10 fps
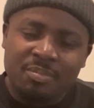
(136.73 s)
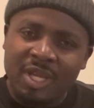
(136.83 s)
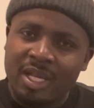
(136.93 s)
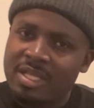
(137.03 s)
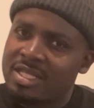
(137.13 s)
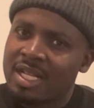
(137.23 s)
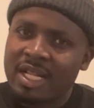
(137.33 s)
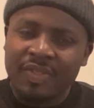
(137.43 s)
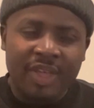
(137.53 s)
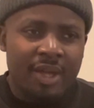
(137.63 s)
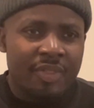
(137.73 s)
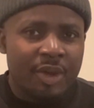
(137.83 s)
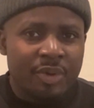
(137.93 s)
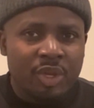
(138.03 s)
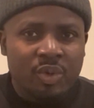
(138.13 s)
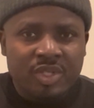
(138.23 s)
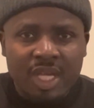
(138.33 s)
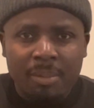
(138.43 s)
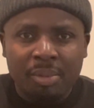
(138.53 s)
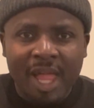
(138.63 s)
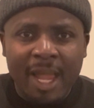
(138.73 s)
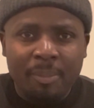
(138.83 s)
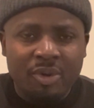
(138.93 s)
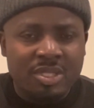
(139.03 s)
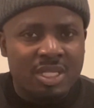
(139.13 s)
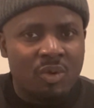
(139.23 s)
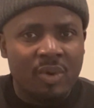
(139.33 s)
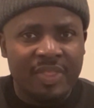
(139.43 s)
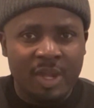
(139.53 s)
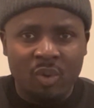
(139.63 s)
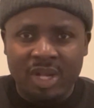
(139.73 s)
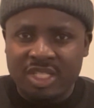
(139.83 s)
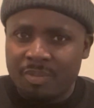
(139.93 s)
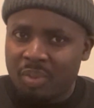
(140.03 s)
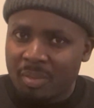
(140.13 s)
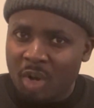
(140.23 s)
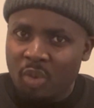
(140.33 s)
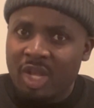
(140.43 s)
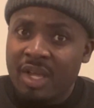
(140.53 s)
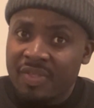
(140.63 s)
because they'll use a black person when they want to promote